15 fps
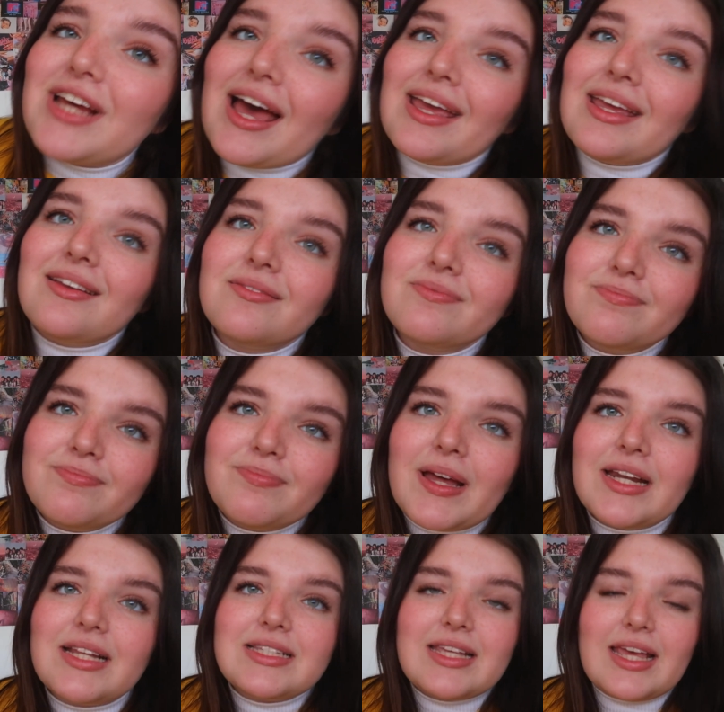date
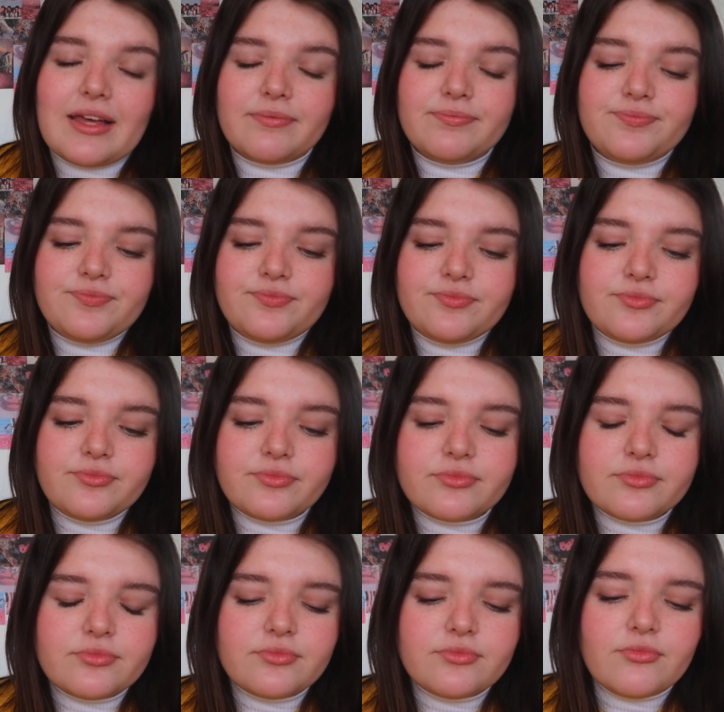Benetint
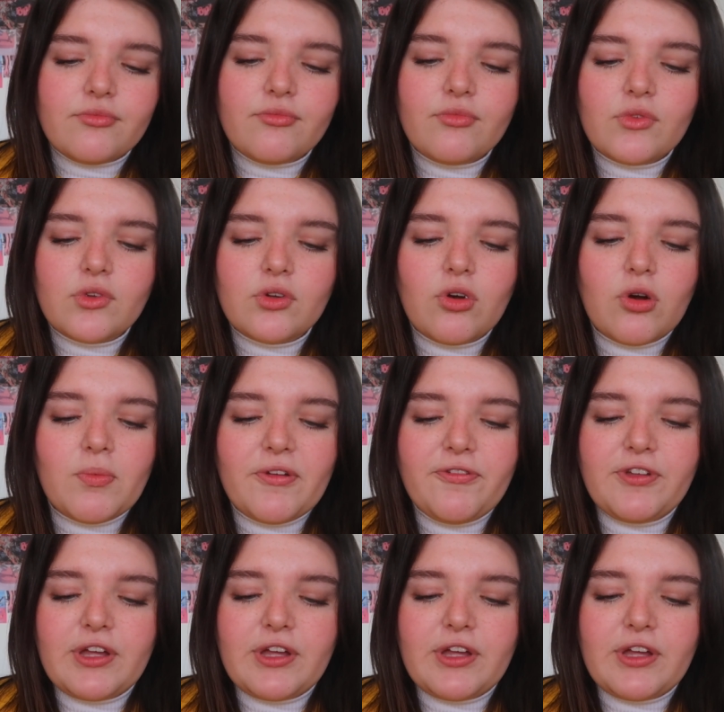on my